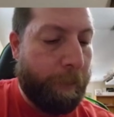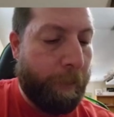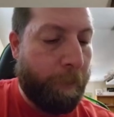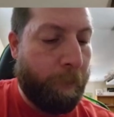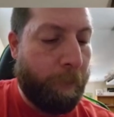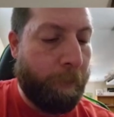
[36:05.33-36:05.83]

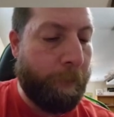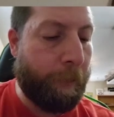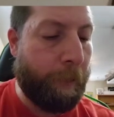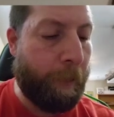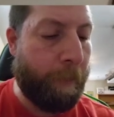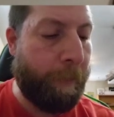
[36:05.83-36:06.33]
down below in the
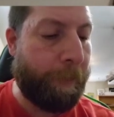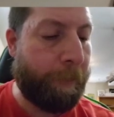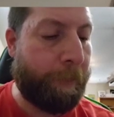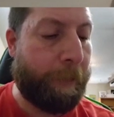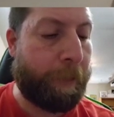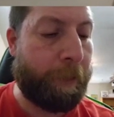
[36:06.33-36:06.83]
comment
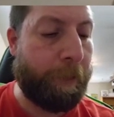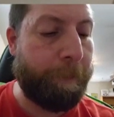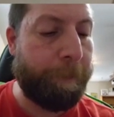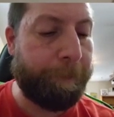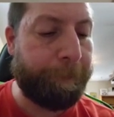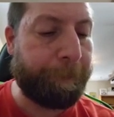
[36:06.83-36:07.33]
section.
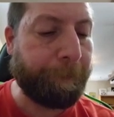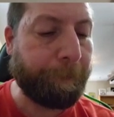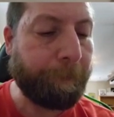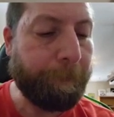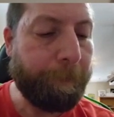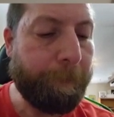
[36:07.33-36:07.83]

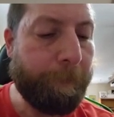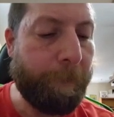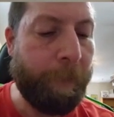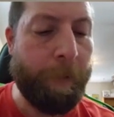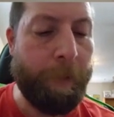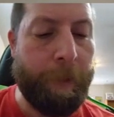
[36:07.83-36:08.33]

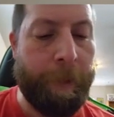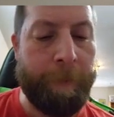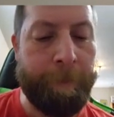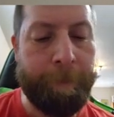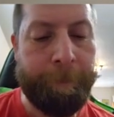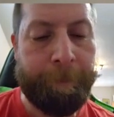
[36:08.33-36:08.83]
Let